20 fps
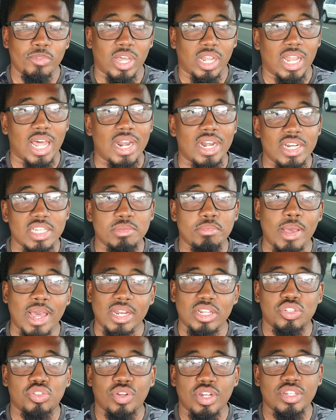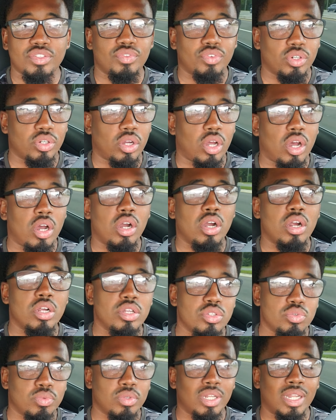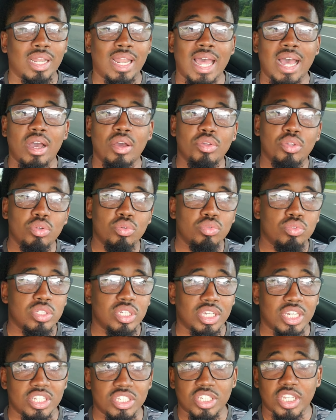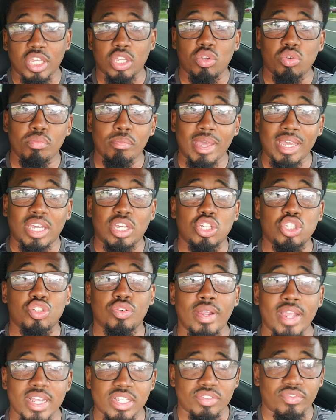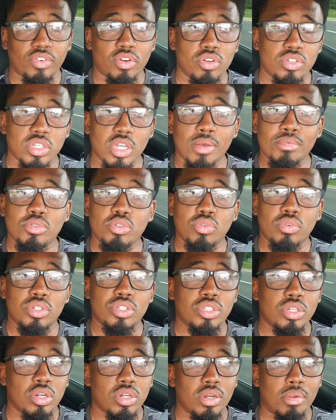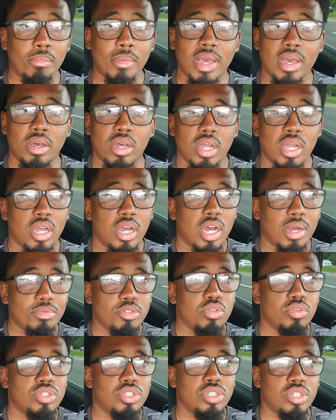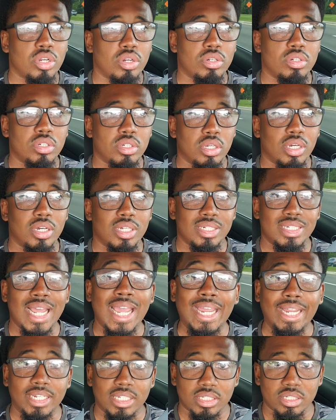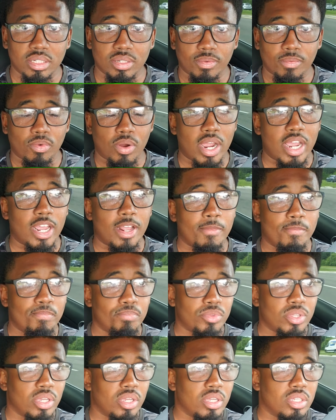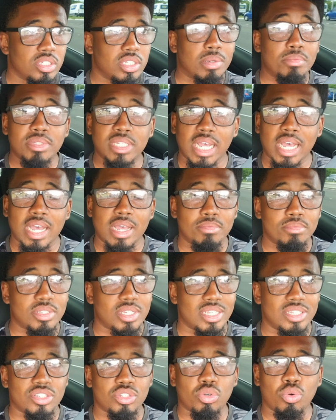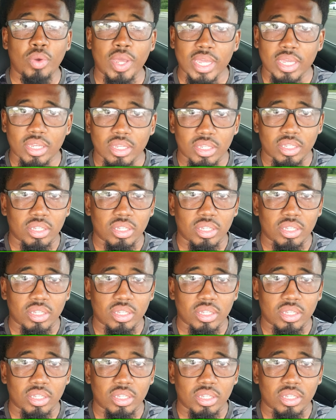A lot of these balance transfer cards will allow you to continue making transfers up to a certain amount, up to a certain uh, date, right? Sometimes it's quick,